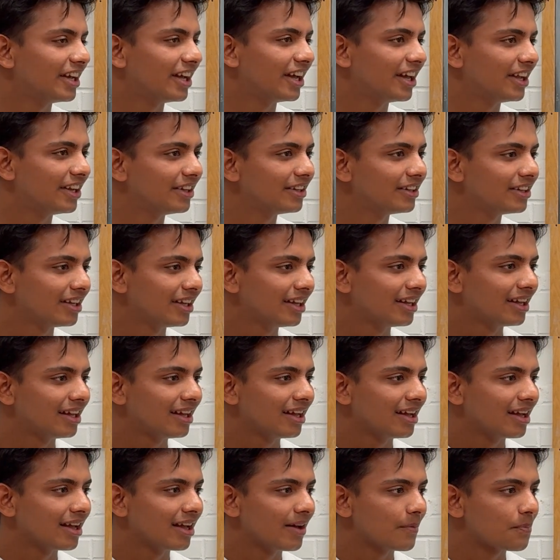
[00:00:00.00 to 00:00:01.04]
And
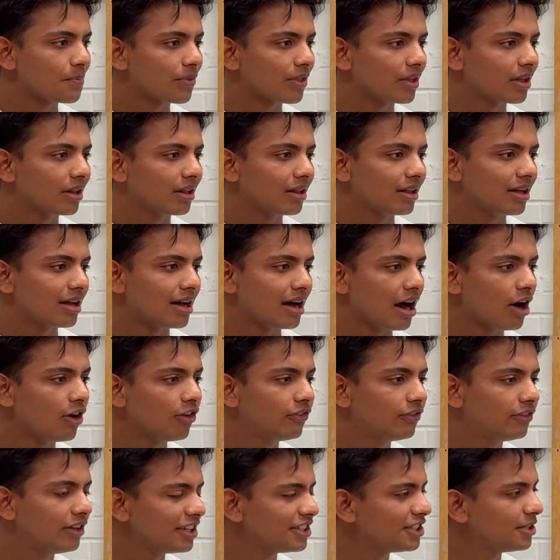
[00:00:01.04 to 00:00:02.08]
how
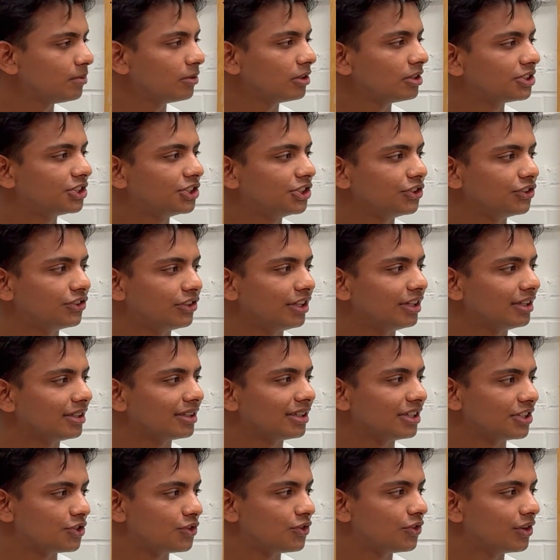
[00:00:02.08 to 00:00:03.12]
flexible do you
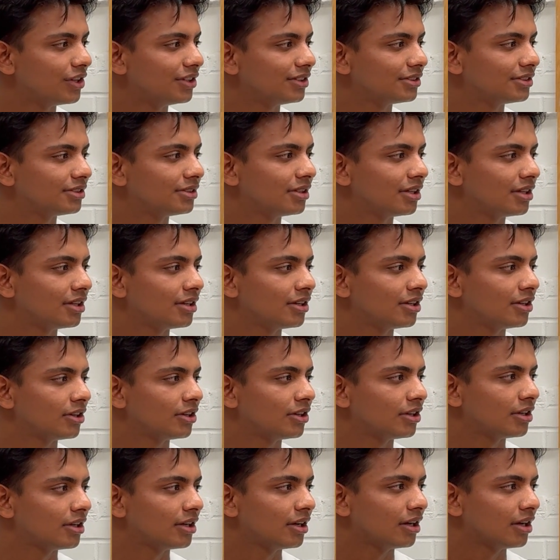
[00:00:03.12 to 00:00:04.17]
think students
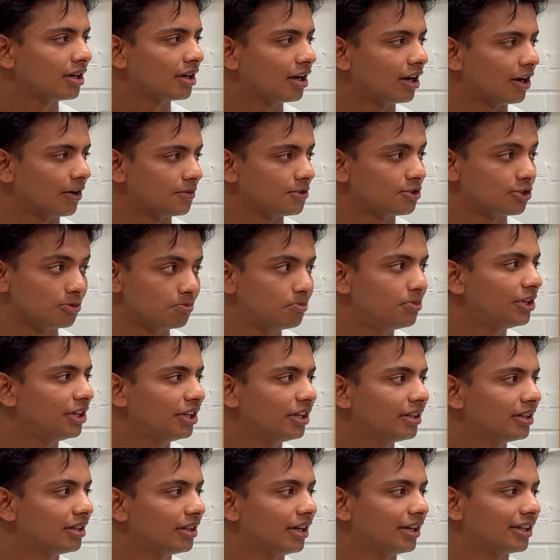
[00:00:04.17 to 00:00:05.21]
should
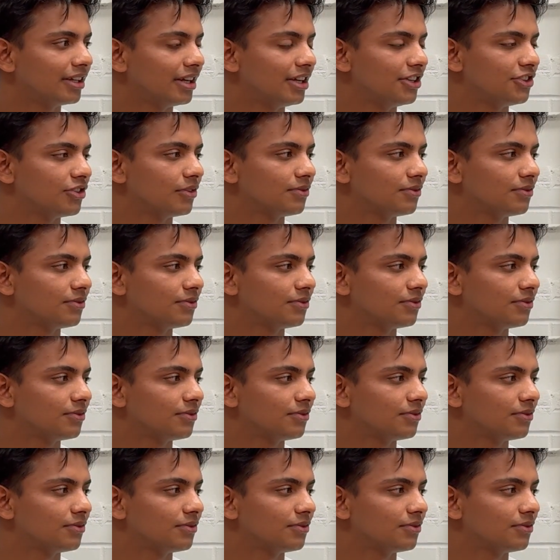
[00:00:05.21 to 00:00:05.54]
be like in